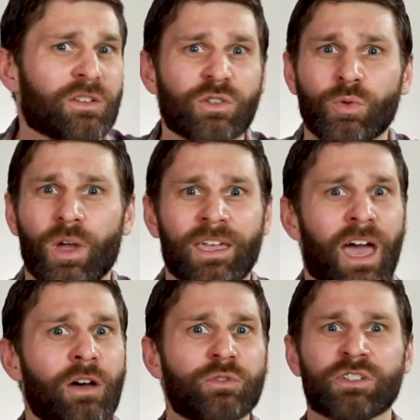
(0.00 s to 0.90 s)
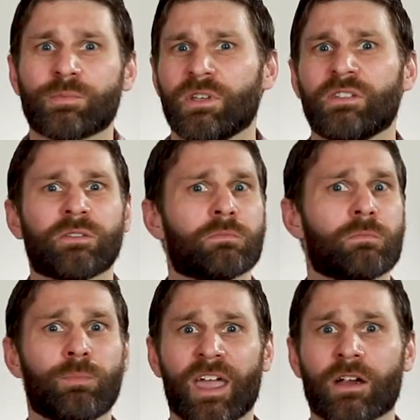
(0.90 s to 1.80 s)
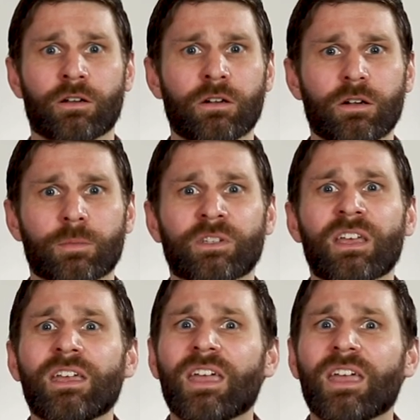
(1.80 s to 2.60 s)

So dui yao just means paired herbs,